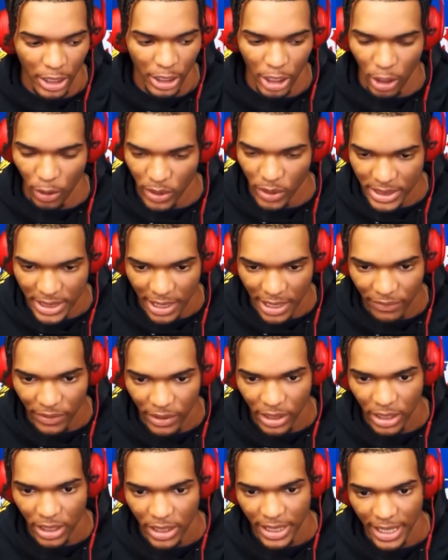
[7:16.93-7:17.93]
you know, it's
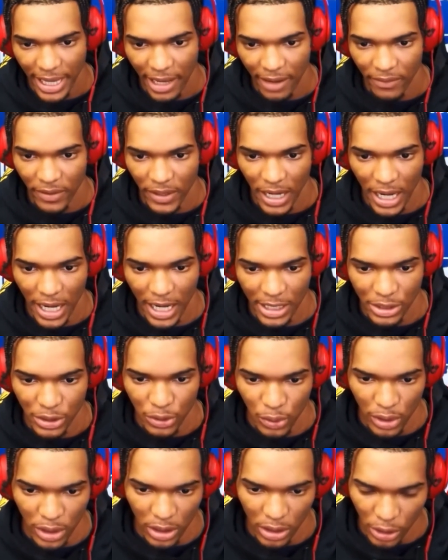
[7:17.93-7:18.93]
definitely good to have guys
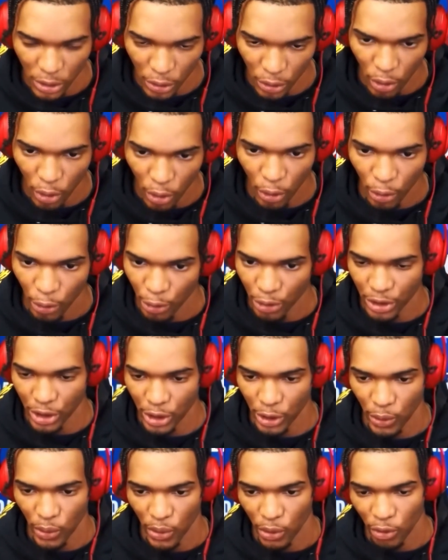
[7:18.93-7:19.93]
who are a little older than
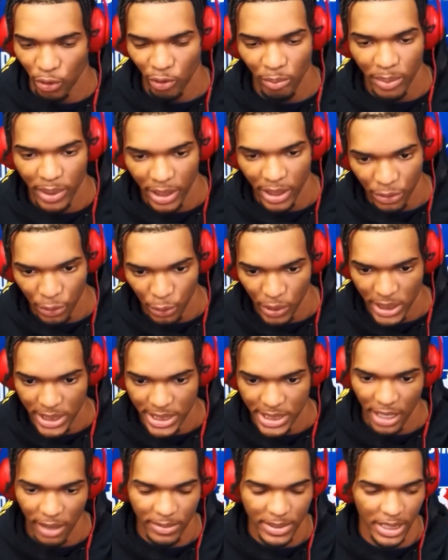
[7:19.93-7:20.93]
you and who've been through this
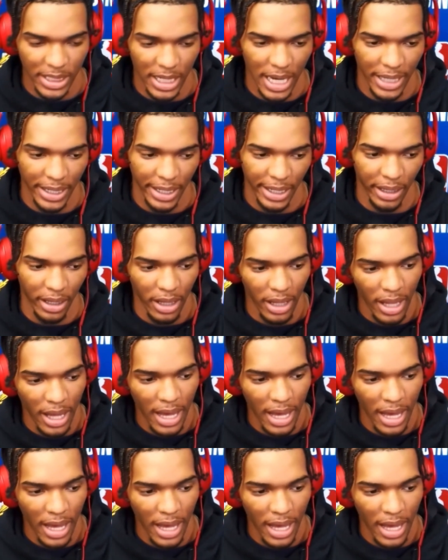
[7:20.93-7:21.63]
stuff to kind of